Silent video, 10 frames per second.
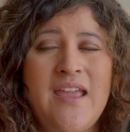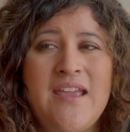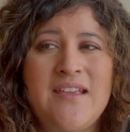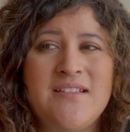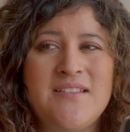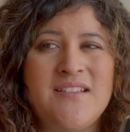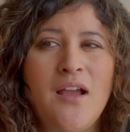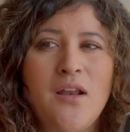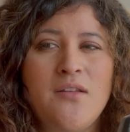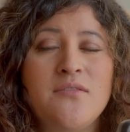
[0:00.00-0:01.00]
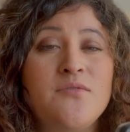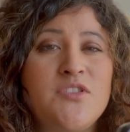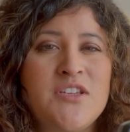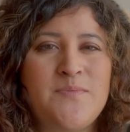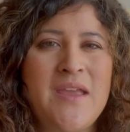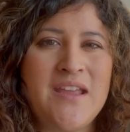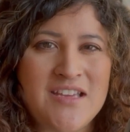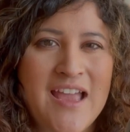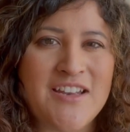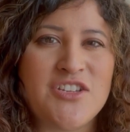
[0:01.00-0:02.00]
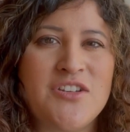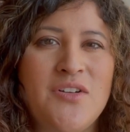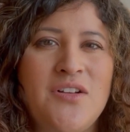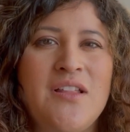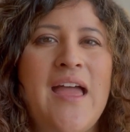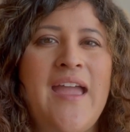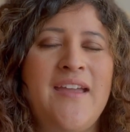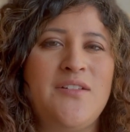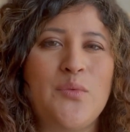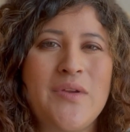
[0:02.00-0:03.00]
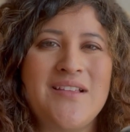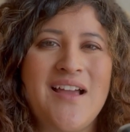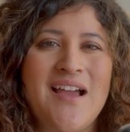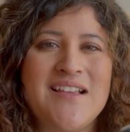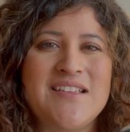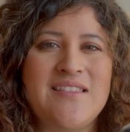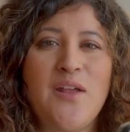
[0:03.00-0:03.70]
is just being intentional and realizing that,